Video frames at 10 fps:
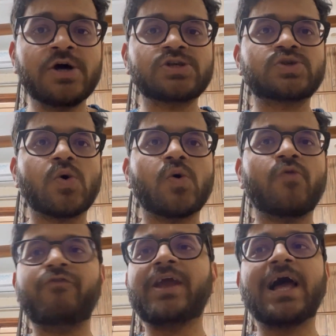
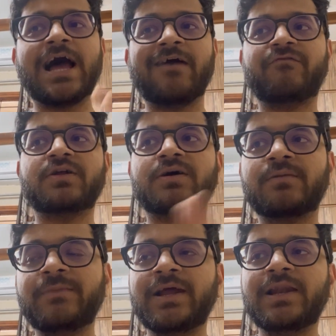So we have
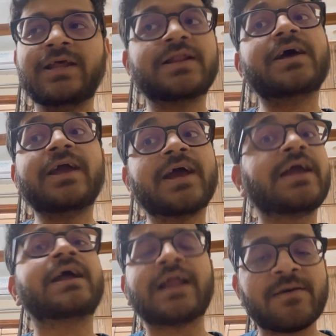mainly the
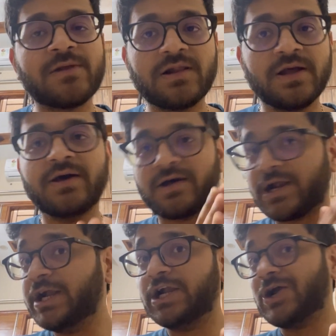AI and ML
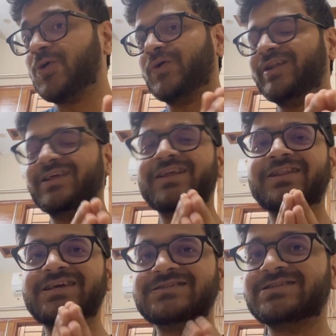right now in
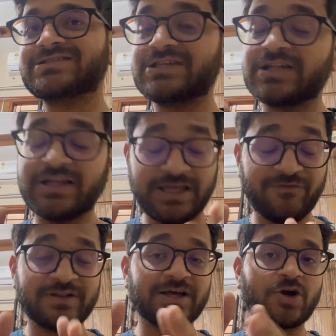these industries.
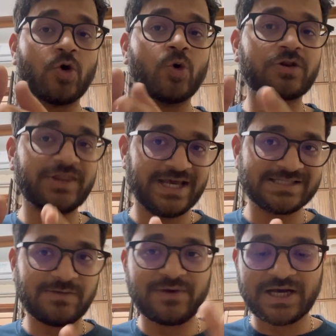Even the core
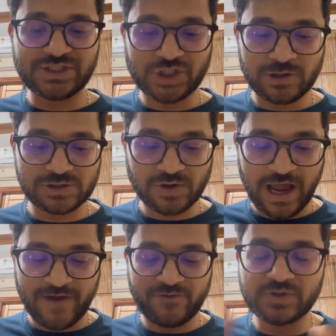CSE branch also
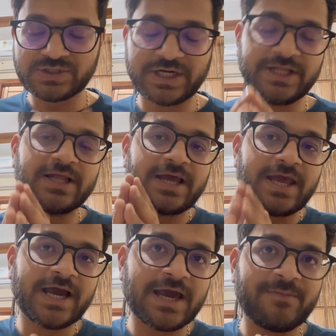have to study the
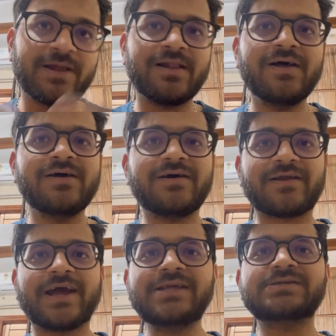AI ML,
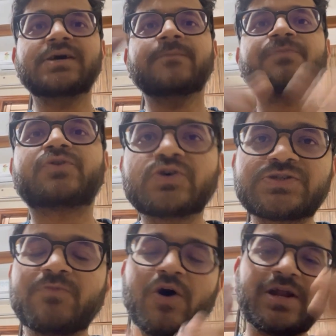right? So
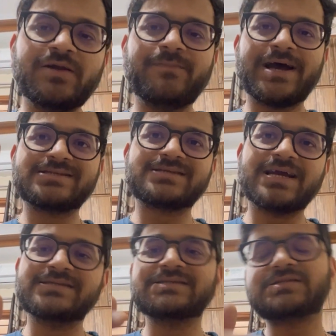smaller batch
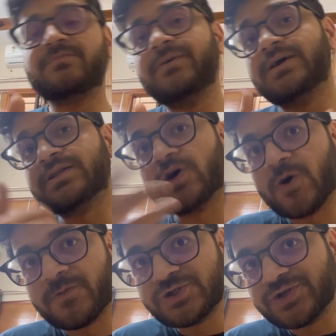sizes, bigger the
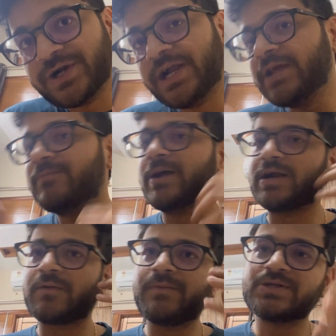opportunity,
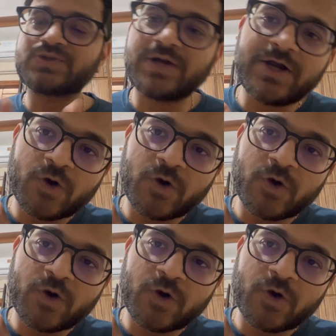better per student